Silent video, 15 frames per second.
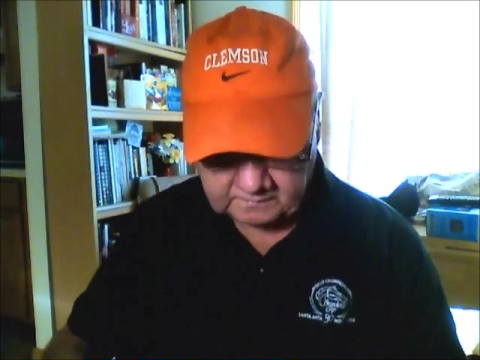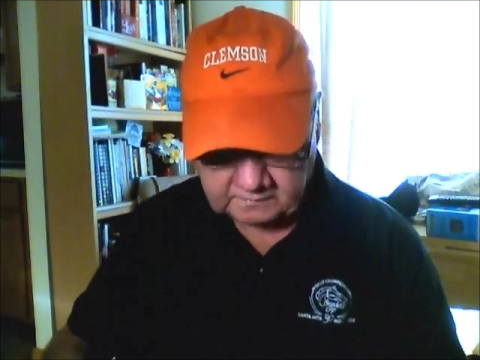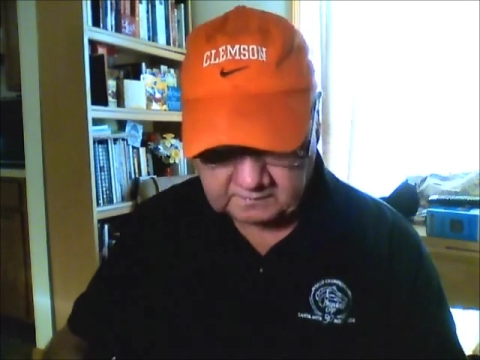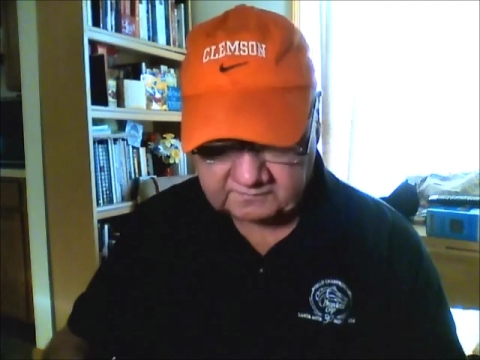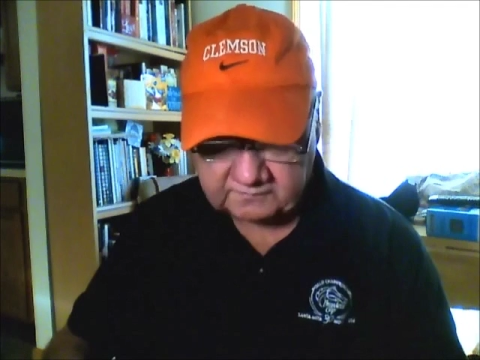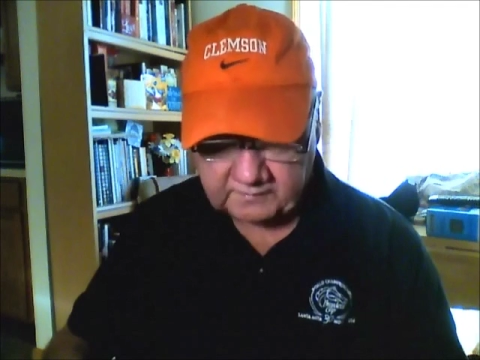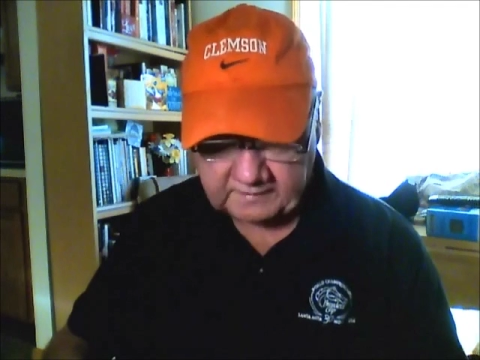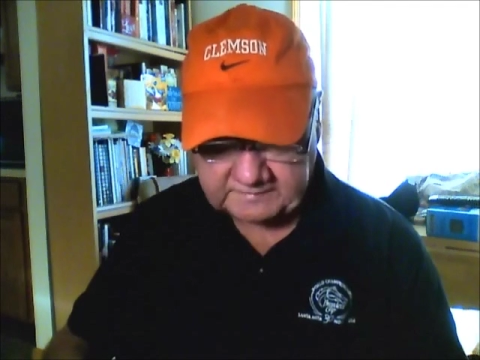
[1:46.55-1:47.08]

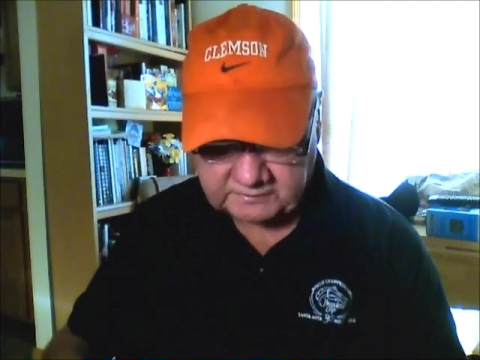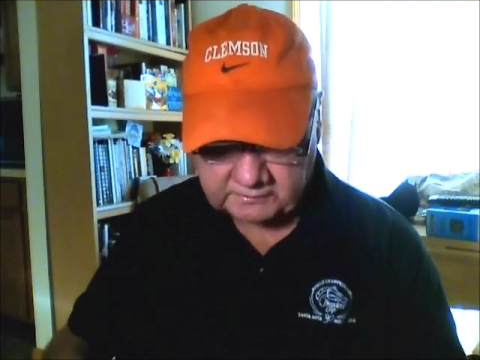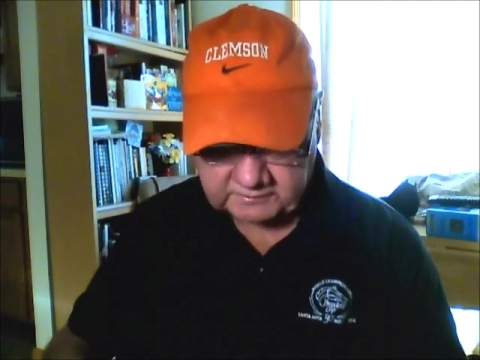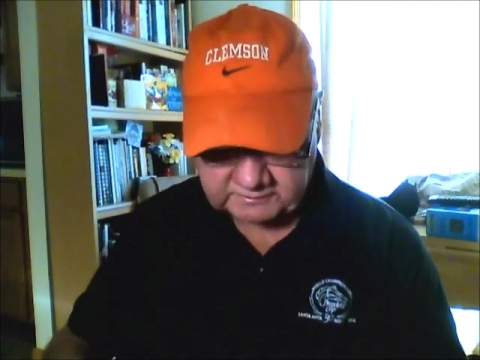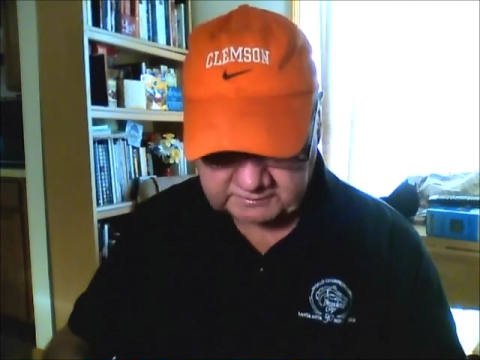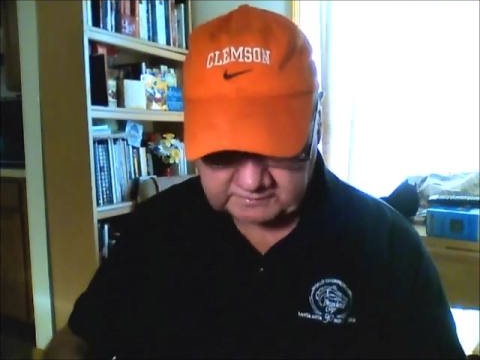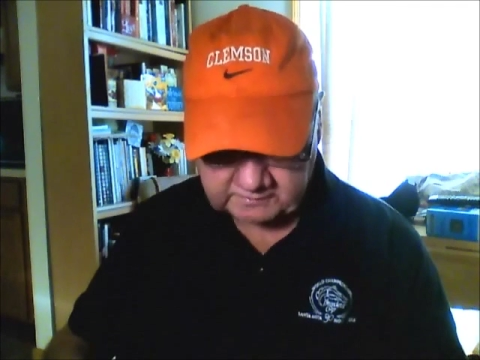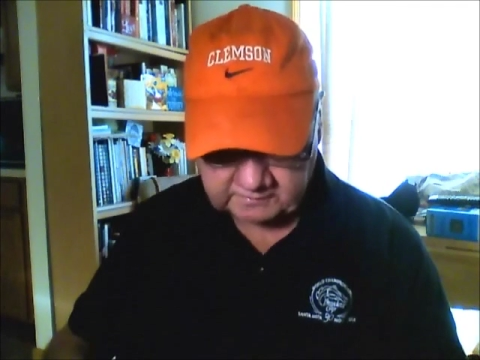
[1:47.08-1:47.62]
Turfway's
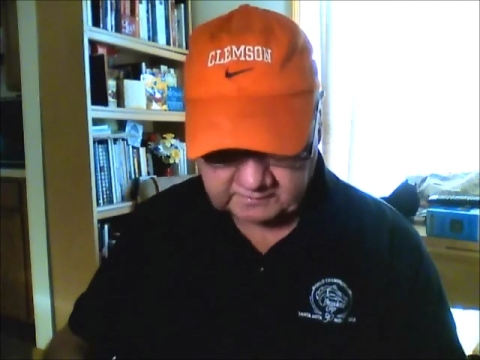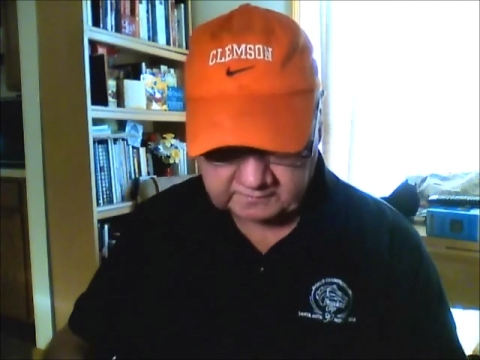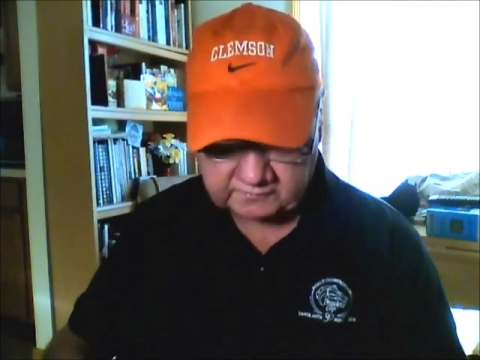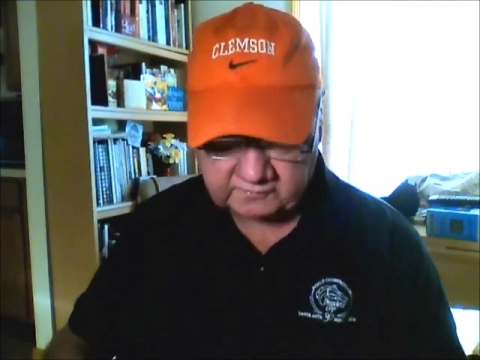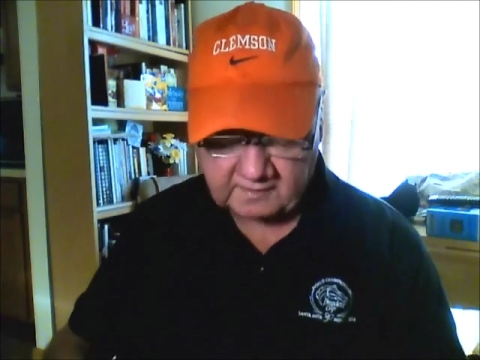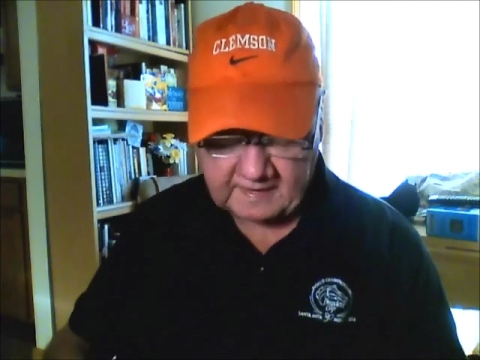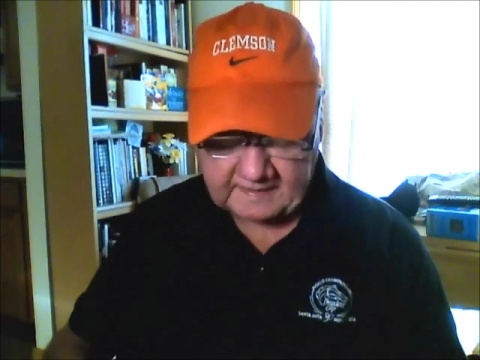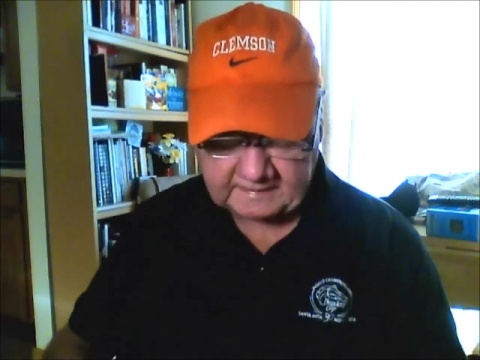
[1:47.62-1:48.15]
cushioned
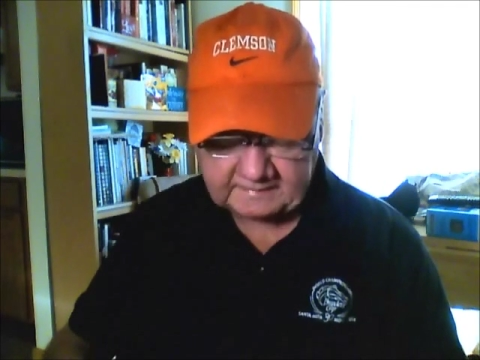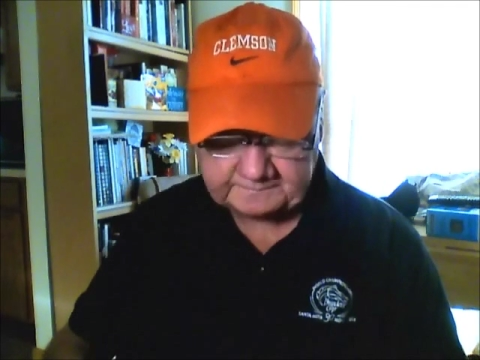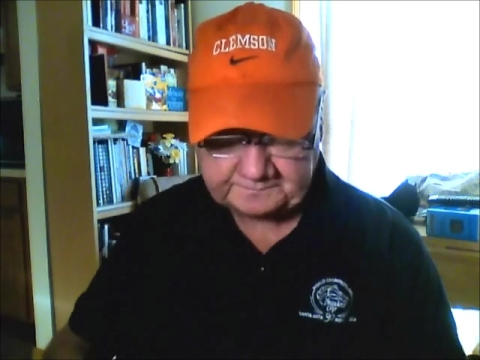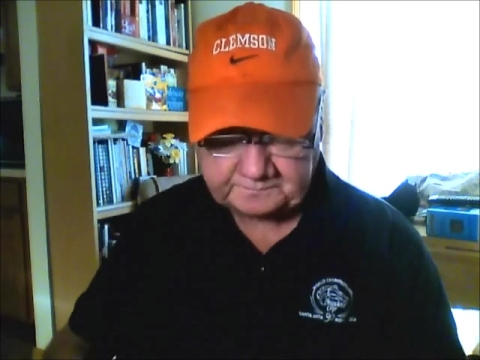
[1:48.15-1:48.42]
track.